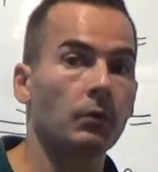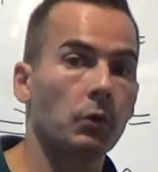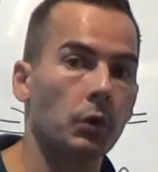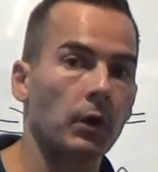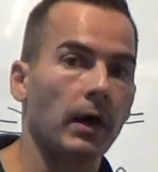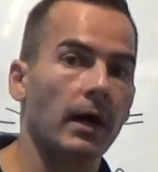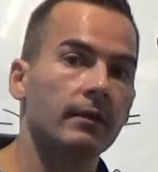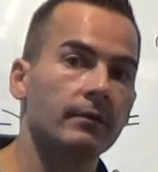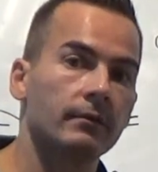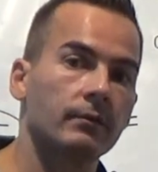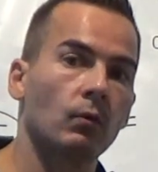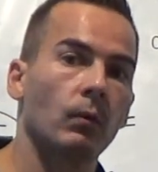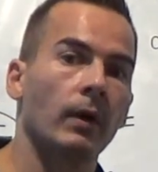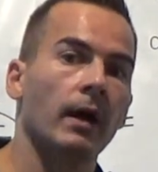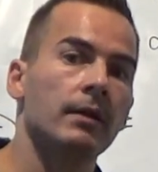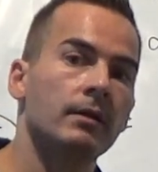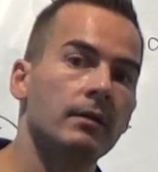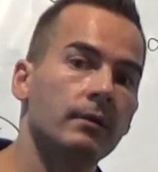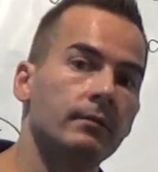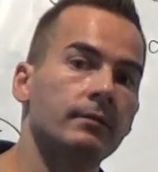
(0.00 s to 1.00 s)

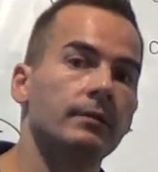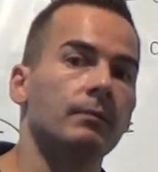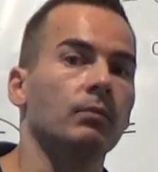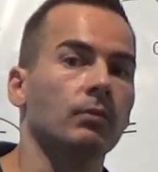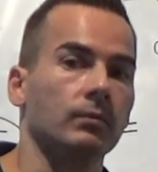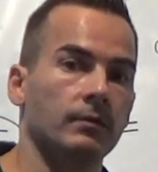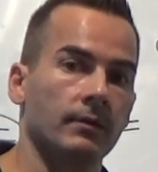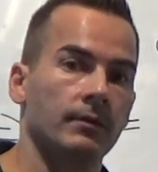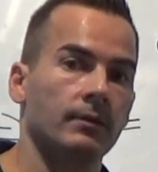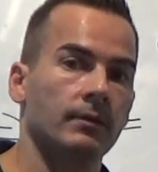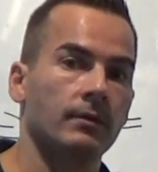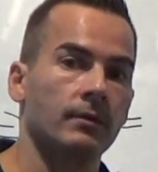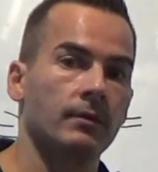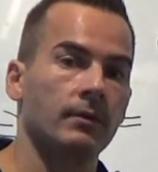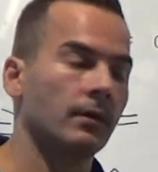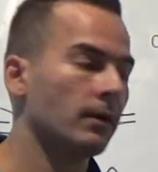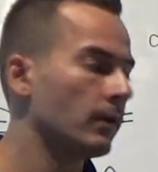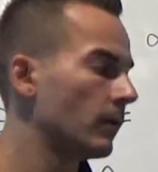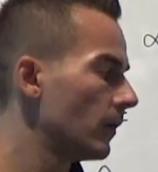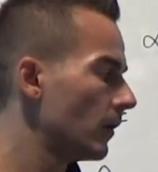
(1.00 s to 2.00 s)
chi-squared distributed.
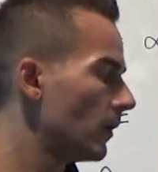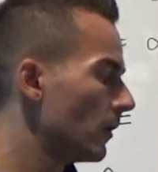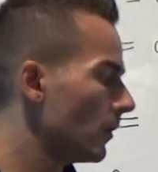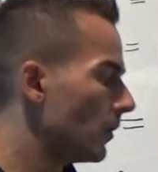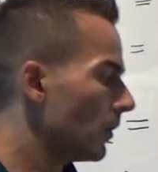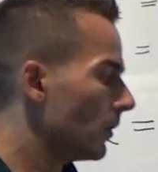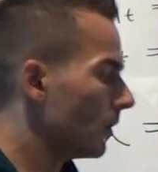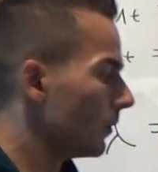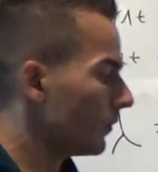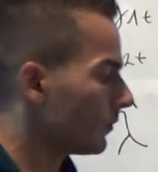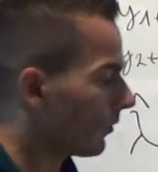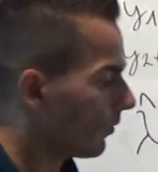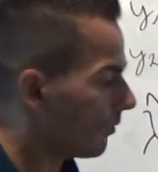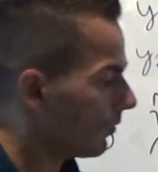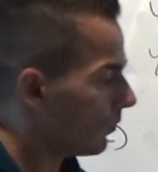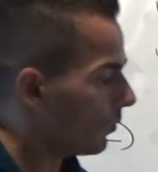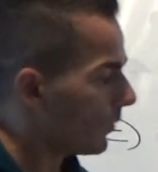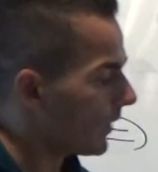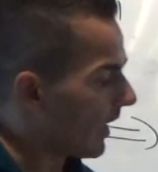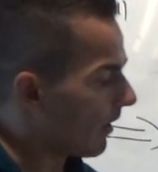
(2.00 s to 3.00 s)
So
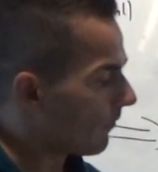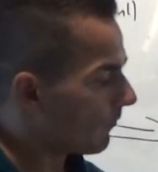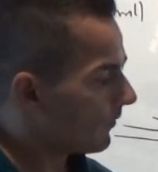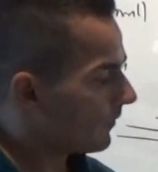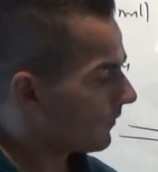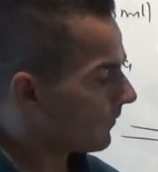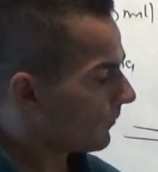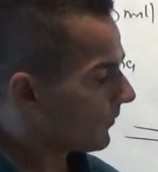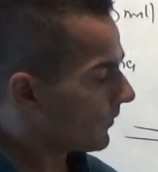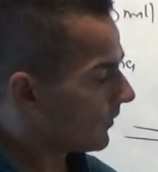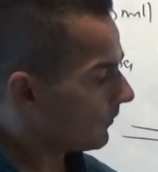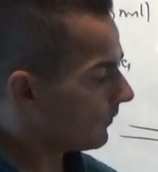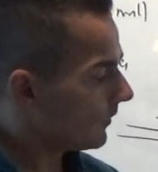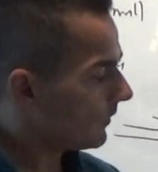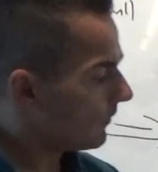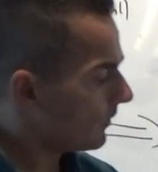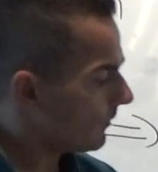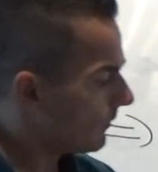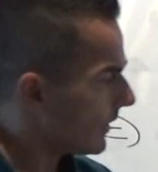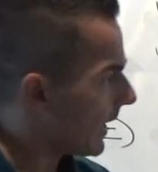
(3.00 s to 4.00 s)
we have
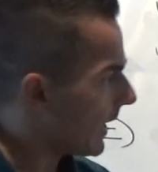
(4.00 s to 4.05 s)
the